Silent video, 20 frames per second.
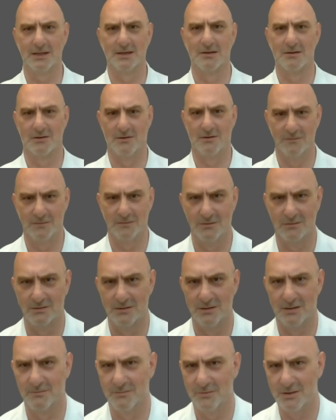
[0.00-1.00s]
aircraft.
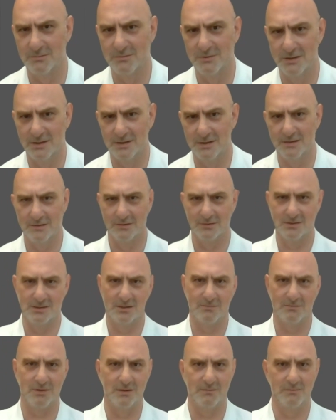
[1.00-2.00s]
You climb up to it, and you
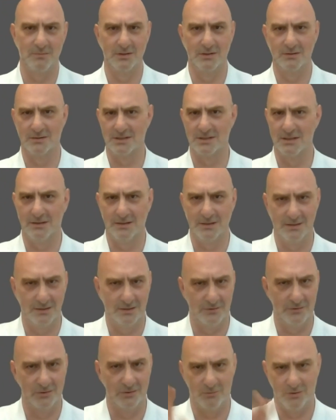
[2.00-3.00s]
jump up, and you
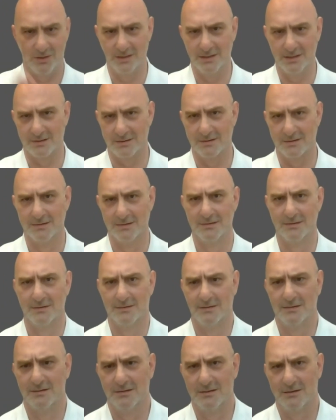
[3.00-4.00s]
slide down a wire.
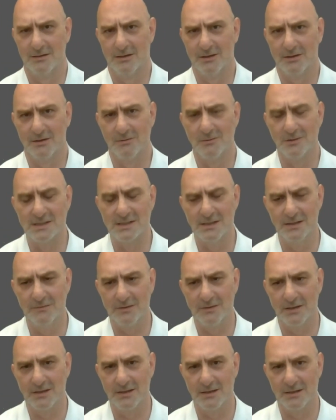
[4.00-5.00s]
I'll
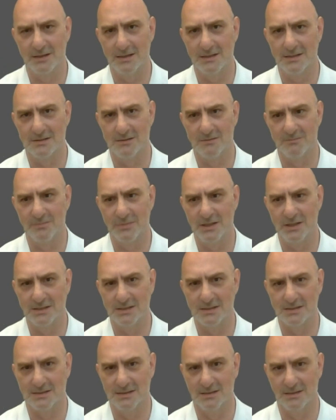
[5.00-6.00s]
see if I can get some
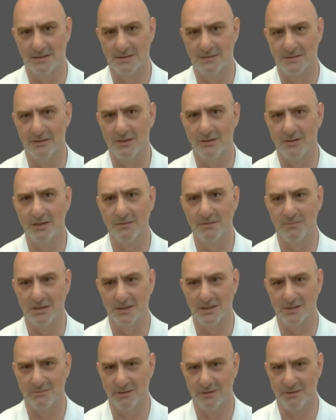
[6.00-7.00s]
pictures here. It's the
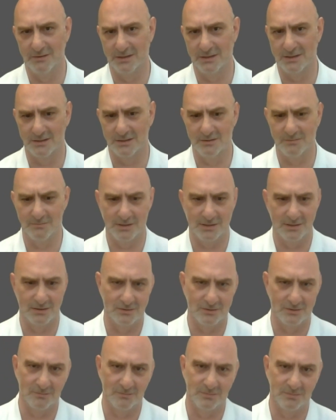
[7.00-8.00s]
only place where they train
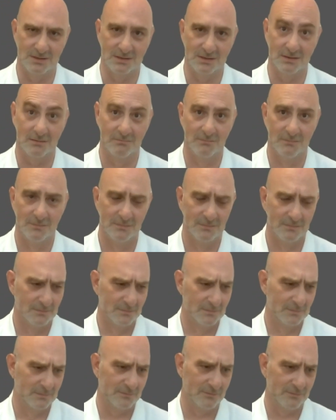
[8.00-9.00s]
paratroopers
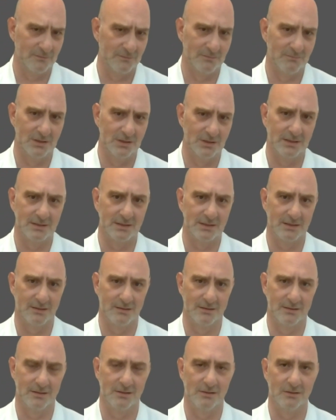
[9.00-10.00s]
for the
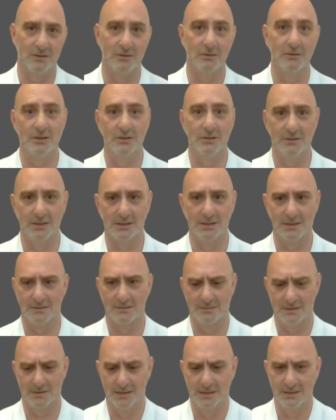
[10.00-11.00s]
military. I know your
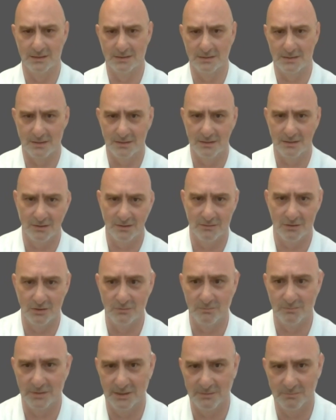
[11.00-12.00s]
unit later trained
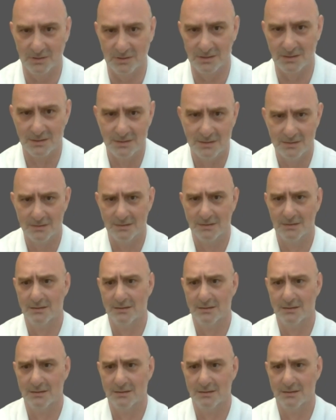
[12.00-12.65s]
your own people.